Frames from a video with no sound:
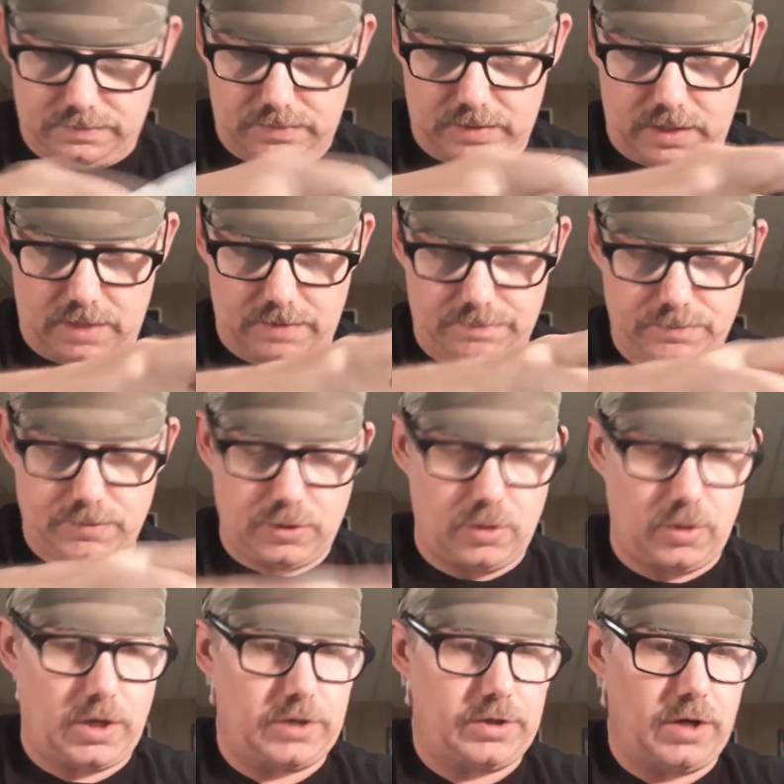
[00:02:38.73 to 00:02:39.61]
I have
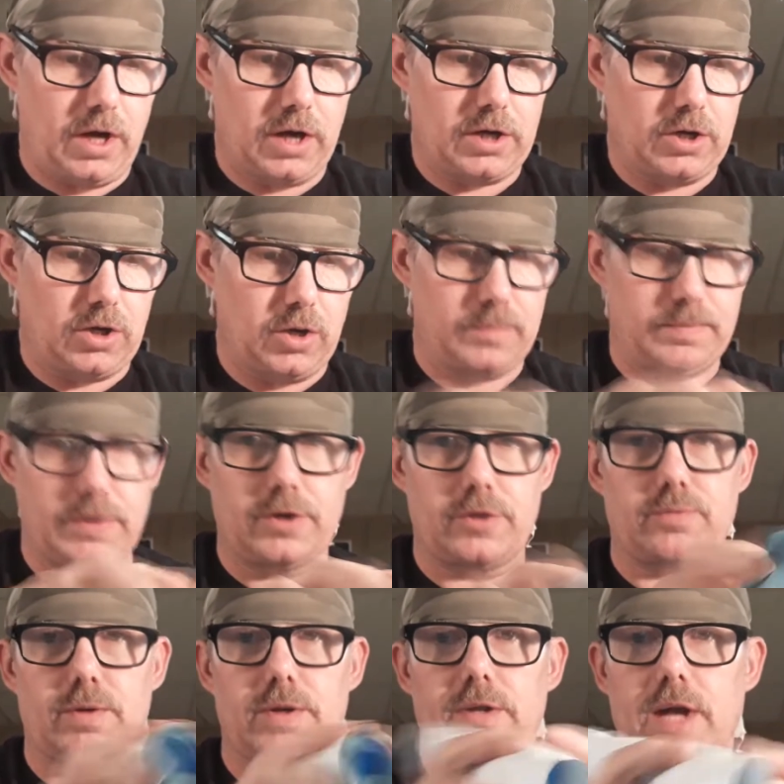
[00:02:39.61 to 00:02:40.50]
no idea. I'm going to open
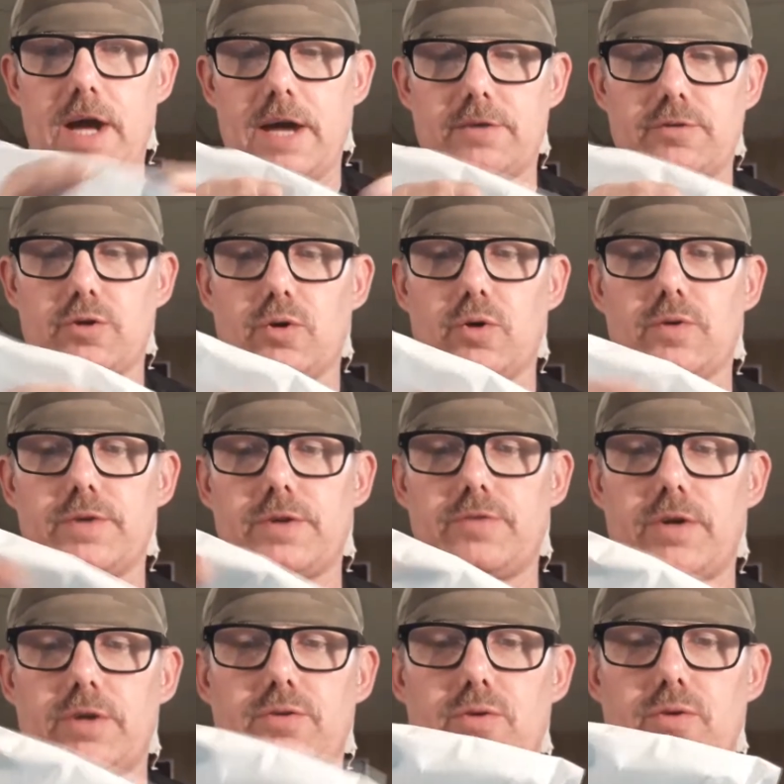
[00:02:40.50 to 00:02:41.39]
this one last. The whole thing's
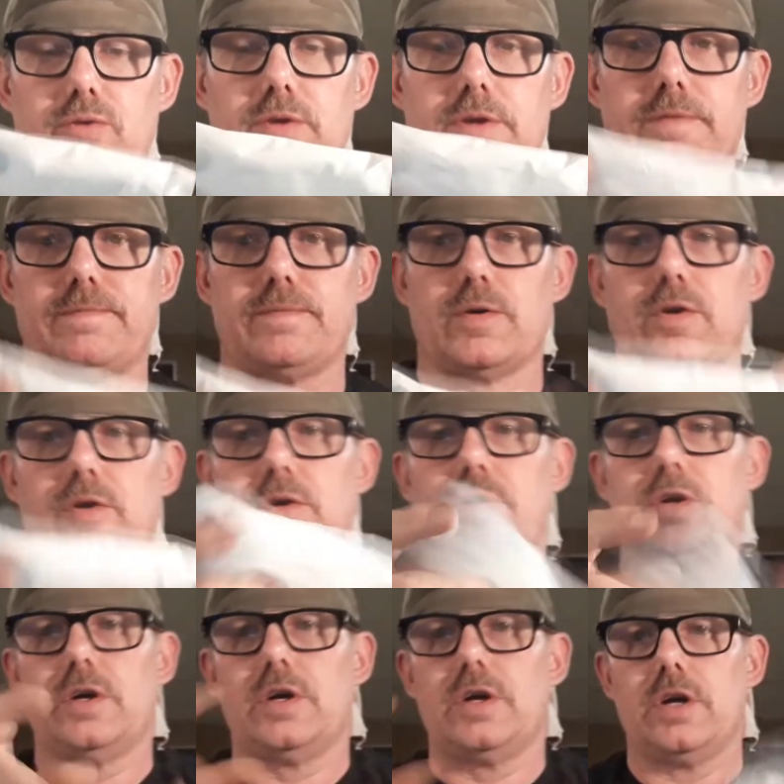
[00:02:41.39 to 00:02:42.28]
like totally full.
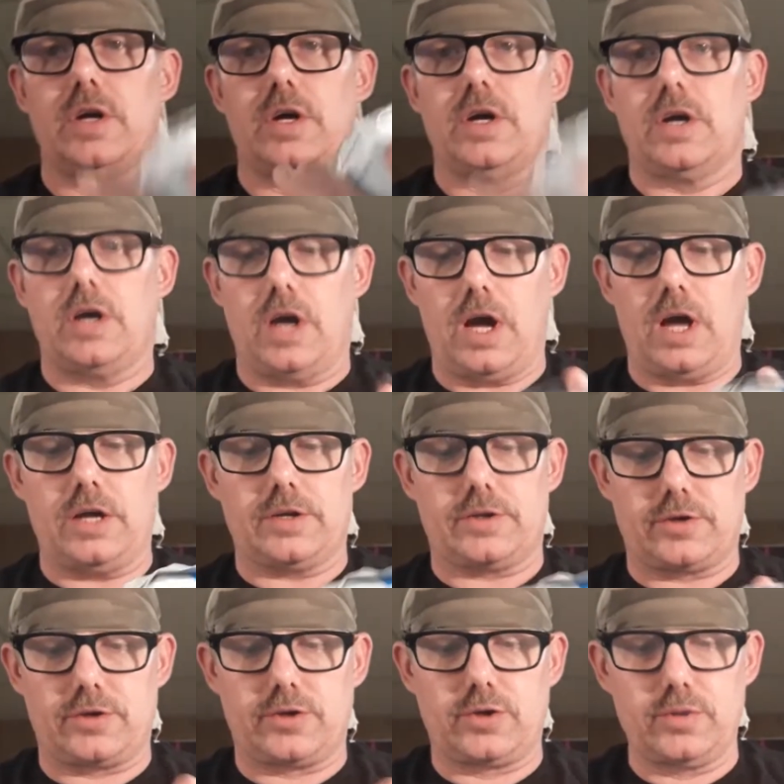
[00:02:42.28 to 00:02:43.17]
And it's
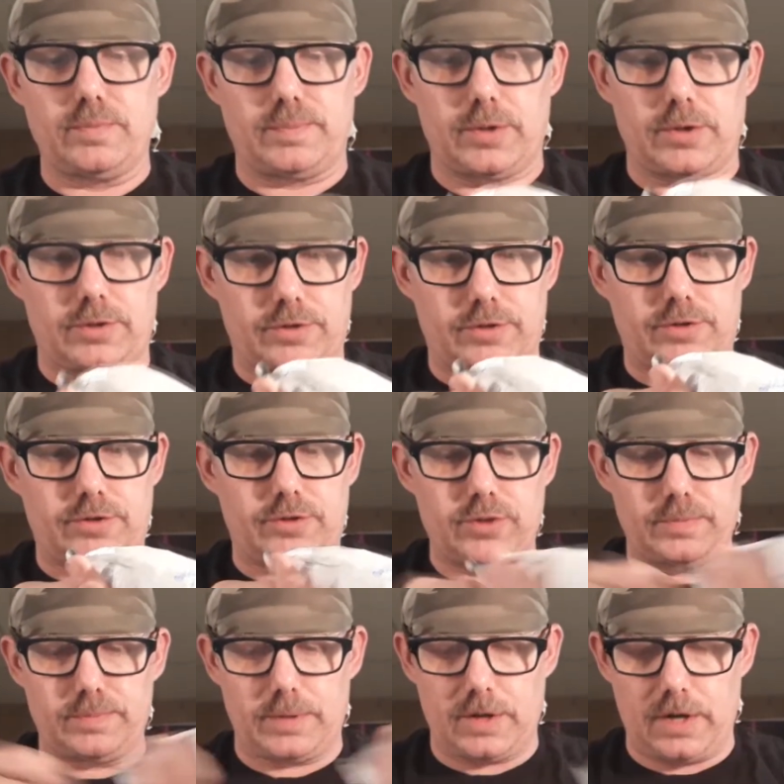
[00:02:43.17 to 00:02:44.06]
super,
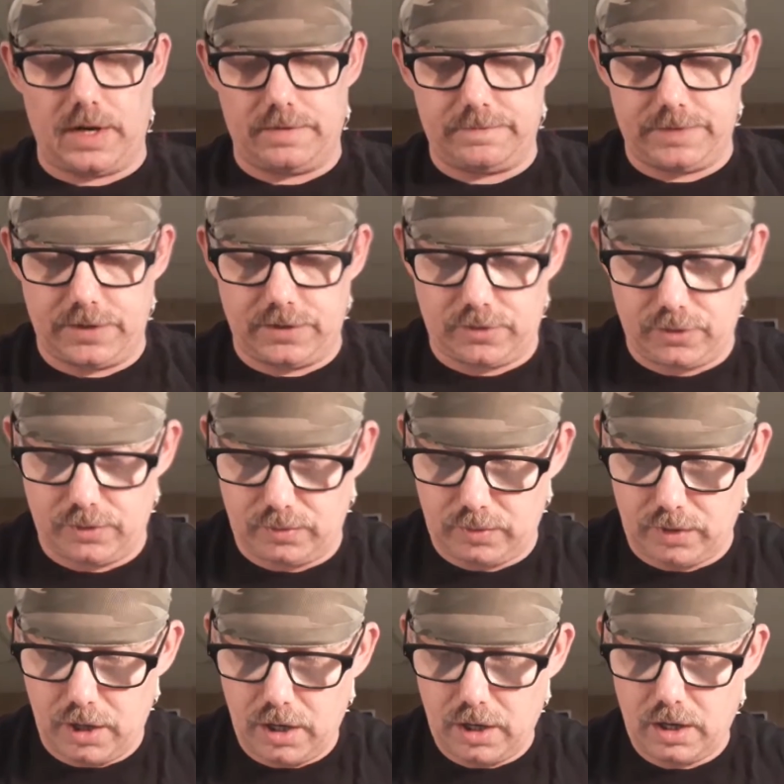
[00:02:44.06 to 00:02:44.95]
super heavy,
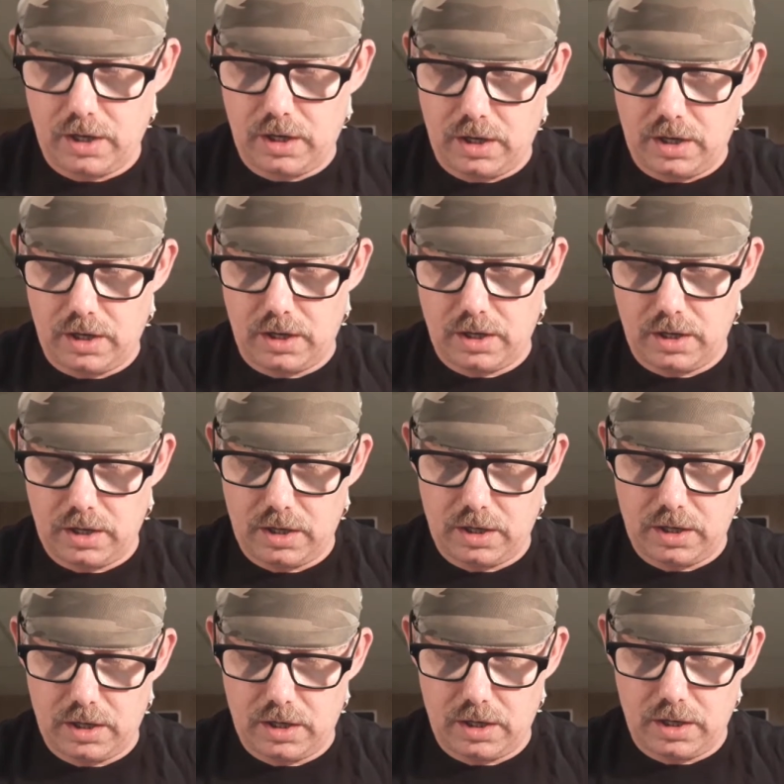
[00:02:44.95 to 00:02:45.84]
too.
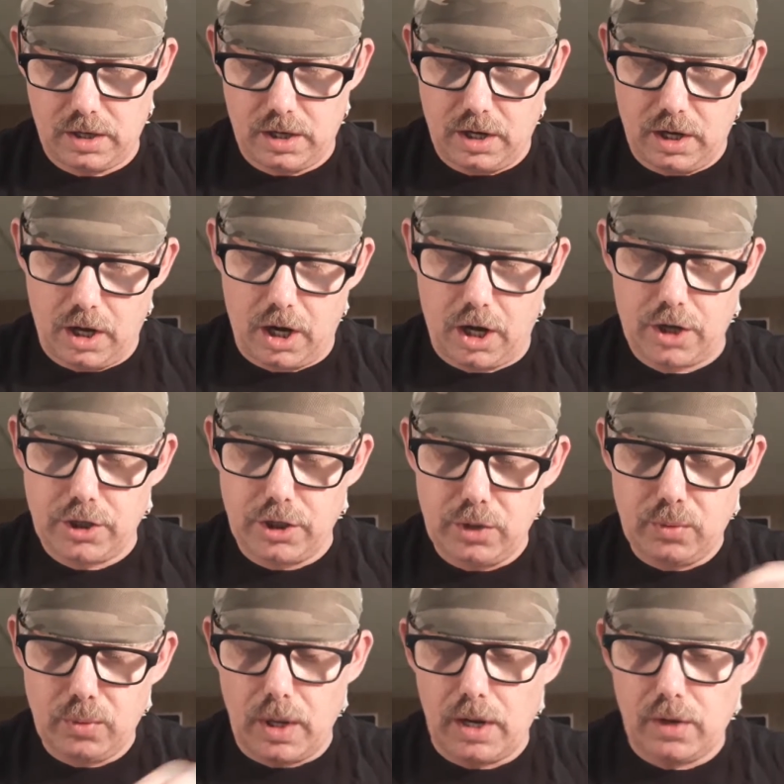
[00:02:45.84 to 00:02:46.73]
Are
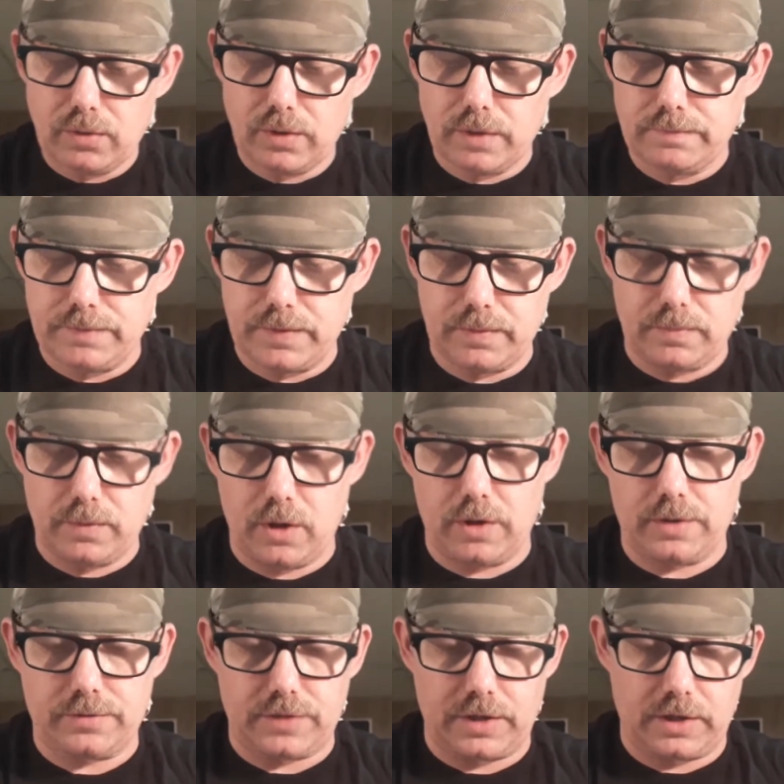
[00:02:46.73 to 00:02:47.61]
you out of it? Hold
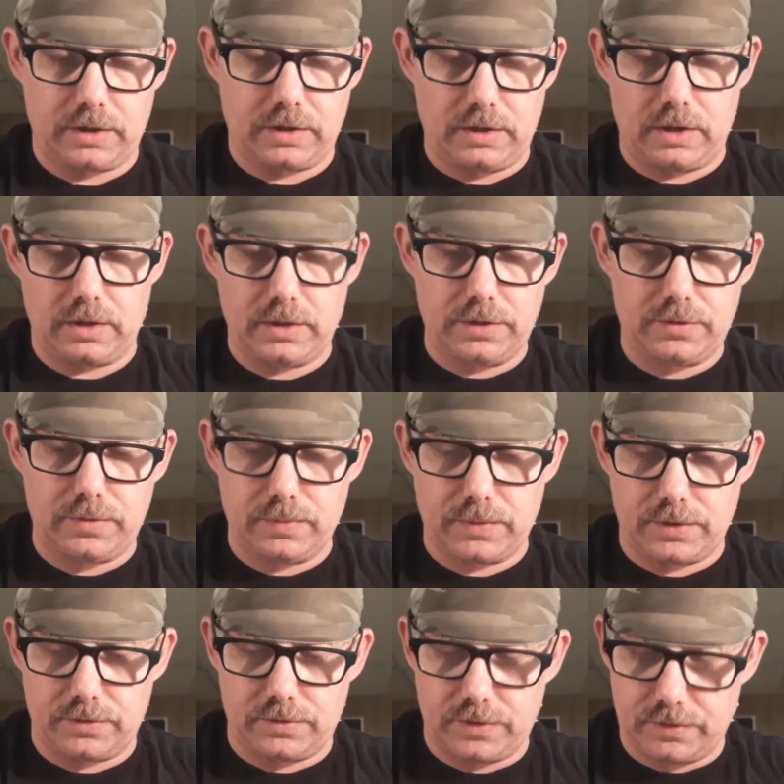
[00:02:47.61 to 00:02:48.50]
on a second. I'm going to see
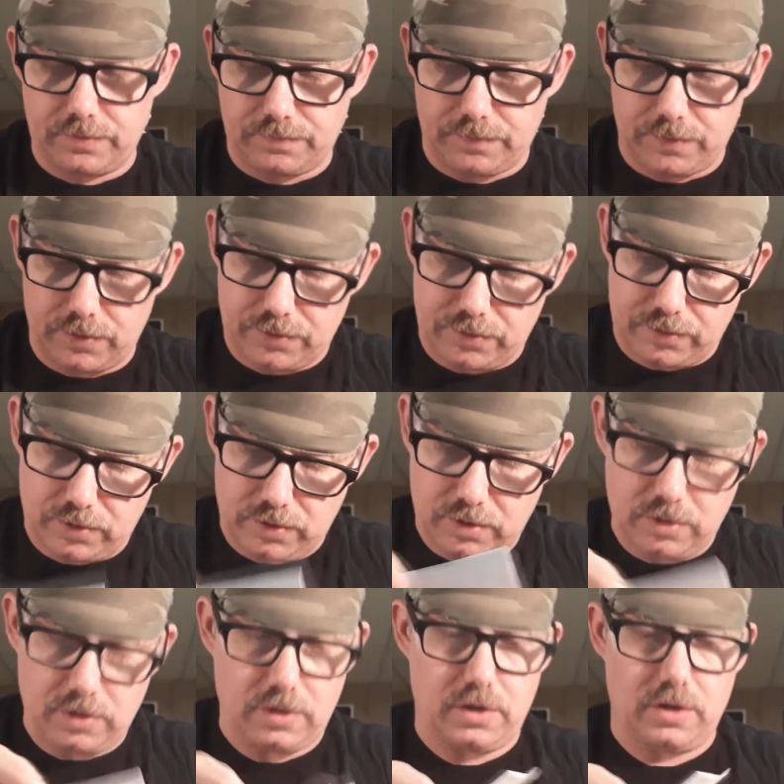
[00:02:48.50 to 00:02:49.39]
what this is first.
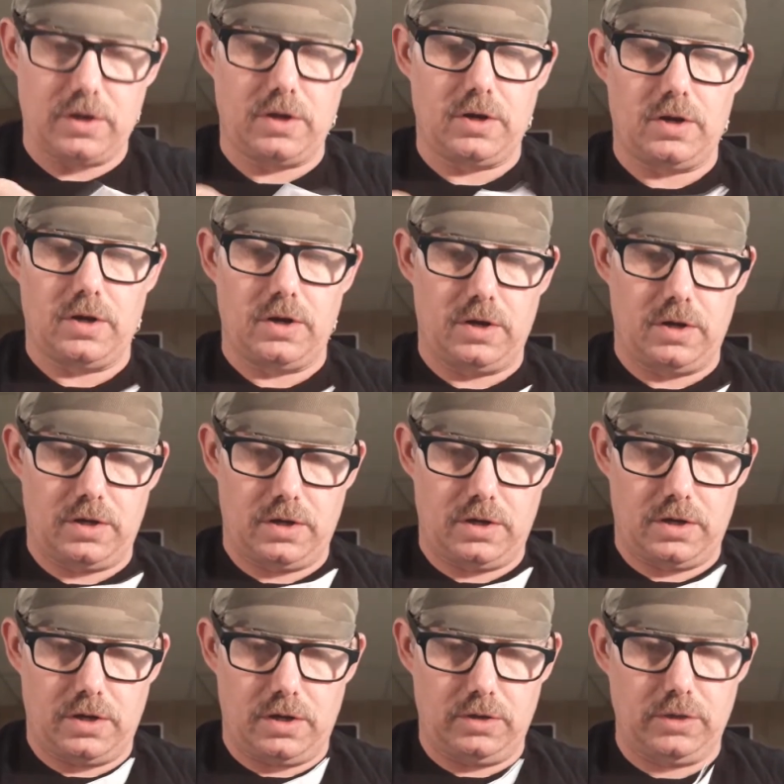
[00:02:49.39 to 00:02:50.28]

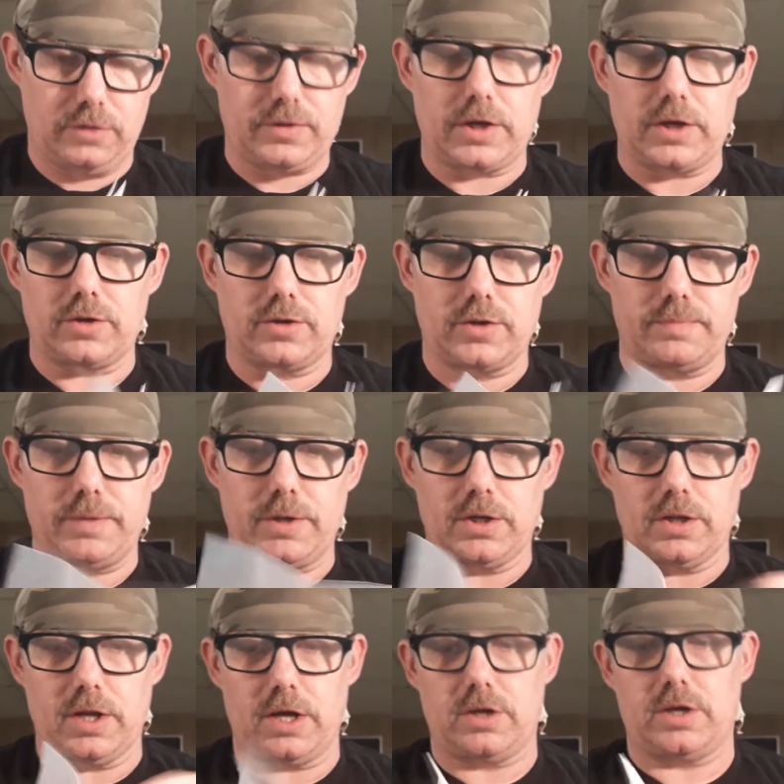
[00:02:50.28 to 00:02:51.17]
It looks like it could be a
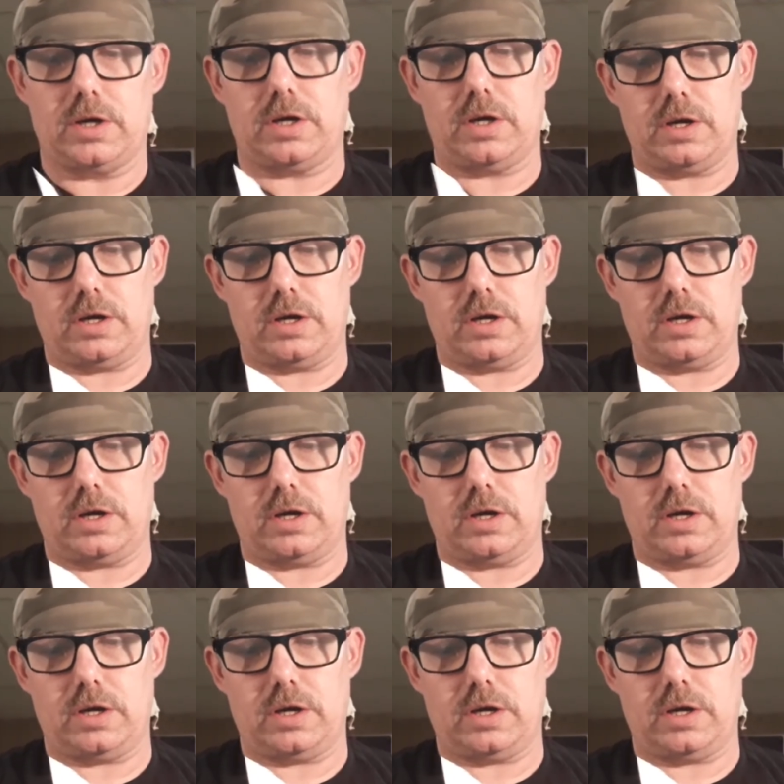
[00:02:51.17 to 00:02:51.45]
letter.